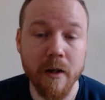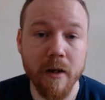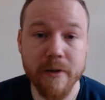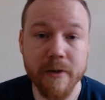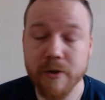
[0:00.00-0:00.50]

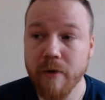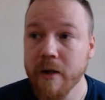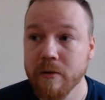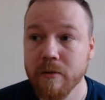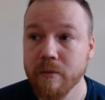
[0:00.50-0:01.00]
If it's
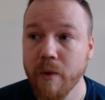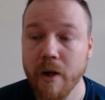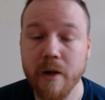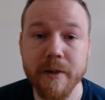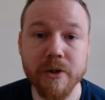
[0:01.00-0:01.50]
red, we're
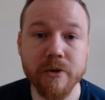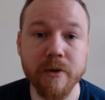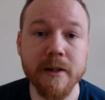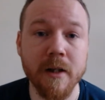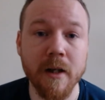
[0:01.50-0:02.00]
going to be
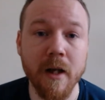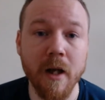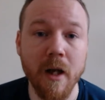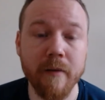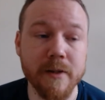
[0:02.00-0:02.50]
strict.
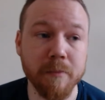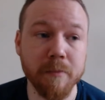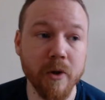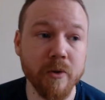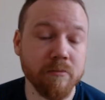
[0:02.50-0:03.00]
If it's
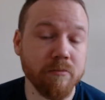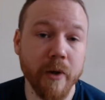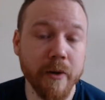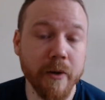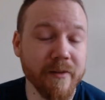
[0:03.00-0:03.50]
blue,
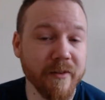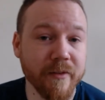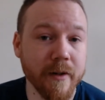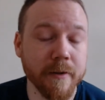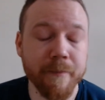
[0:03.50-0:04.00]
we don't give a
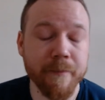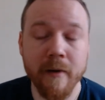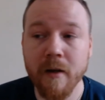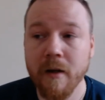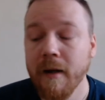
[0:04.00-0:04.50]
fuck.
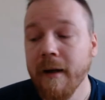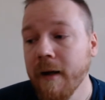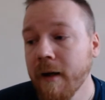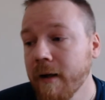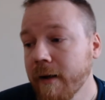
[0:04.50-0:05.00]

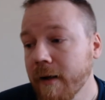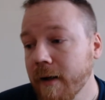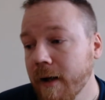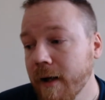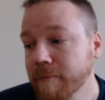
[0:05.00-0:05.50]

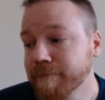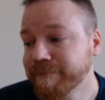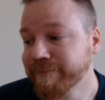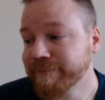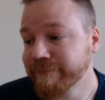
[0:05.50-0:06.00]
So
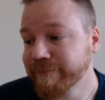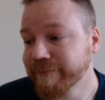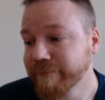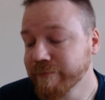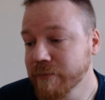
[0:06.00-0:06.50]

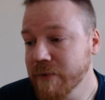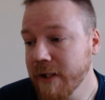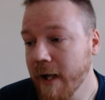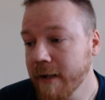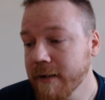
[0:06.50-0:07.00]

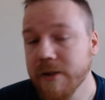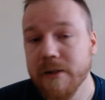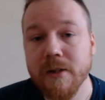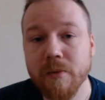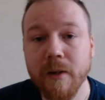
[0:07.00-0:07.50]
yeah,
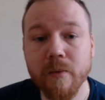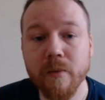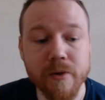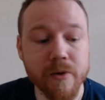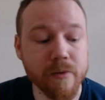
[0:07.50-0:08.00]
this week
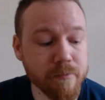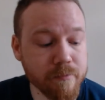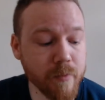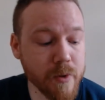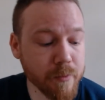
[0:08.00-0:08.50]
was
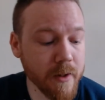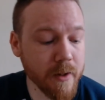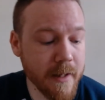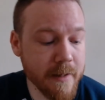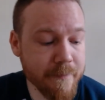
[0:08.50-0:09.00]

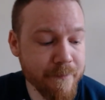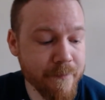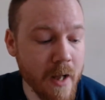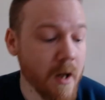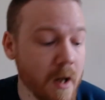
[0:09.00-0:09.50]
pretty lame.
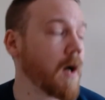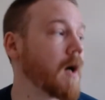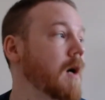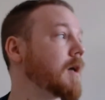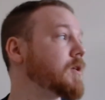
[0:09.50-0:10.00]

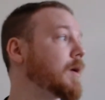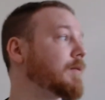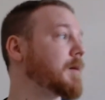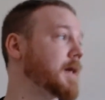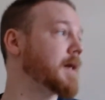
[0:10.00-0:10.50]
I do have
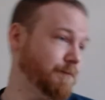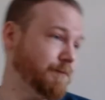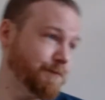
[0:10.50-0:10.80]
an update.